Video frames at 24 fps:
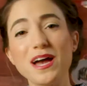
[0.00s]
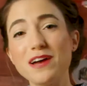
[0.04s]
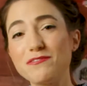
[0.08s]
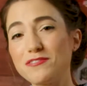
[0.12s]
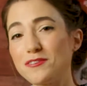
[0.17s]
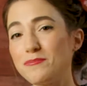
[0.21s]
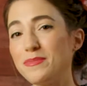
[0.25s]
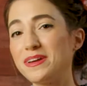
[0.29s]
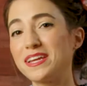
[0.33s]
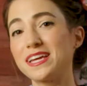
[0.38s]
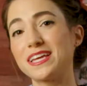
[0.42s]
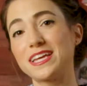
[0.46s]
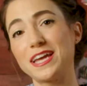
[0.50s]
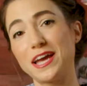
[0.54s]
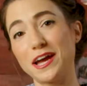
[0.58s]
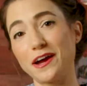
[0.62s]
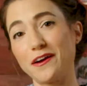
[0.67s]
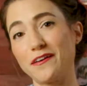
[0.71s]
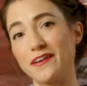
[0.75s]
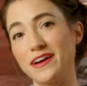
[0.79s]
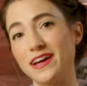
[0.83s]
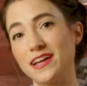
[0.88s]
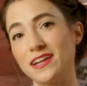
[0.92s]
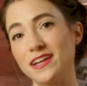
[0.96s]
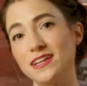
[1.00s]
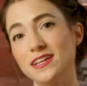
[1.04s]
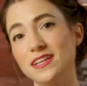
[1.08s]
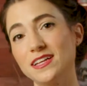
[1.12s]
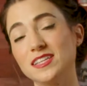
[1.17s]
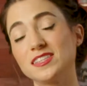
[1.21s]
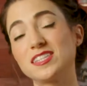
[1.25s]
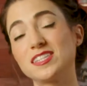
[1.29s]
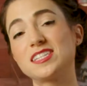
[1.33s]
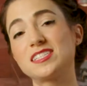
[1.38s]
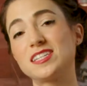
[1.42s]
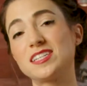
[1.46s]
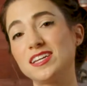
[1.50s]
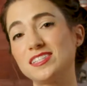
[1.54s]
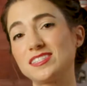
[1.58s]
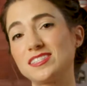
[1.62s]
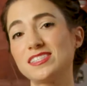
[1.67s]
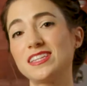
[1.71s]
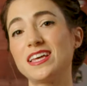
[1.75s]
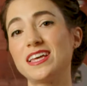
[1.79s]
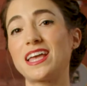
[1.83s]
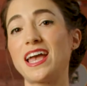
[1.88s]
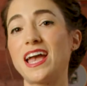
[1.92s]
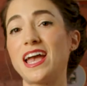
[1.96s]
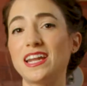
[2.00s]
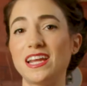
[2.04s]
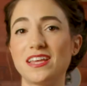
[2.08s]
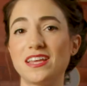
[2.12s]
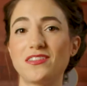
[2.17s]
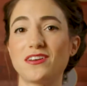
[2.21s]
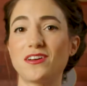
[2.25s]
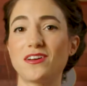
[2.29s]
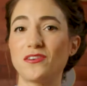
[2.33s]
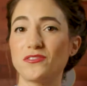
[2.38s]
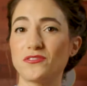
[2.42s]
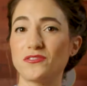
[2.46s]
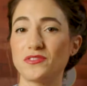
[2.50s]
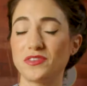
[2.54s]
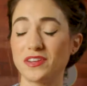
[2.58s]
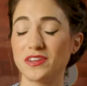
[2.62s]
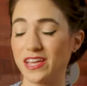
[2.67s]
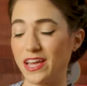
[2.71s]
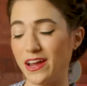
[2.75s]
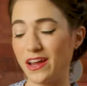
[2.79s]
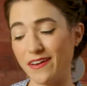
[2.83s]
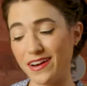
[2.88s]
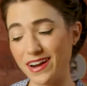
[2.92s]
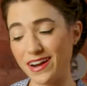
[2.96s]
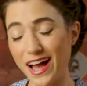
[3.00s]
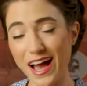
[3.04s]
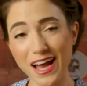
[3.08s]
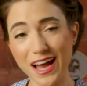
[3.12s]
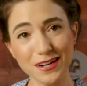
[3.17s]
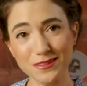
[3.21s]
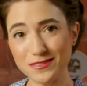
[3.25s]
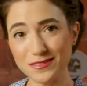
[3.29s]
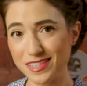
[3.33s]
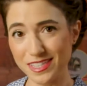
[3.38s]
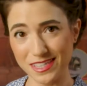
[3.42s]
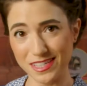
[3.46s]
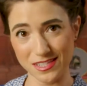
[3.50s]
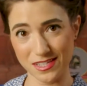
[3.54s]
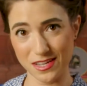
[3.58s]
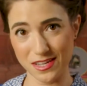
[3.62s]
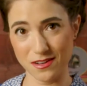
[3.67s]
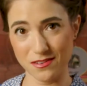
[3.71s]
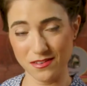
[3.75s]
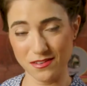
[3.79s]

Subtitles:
ever met a carrot that tasted like anything other than a carrot? I don't think so.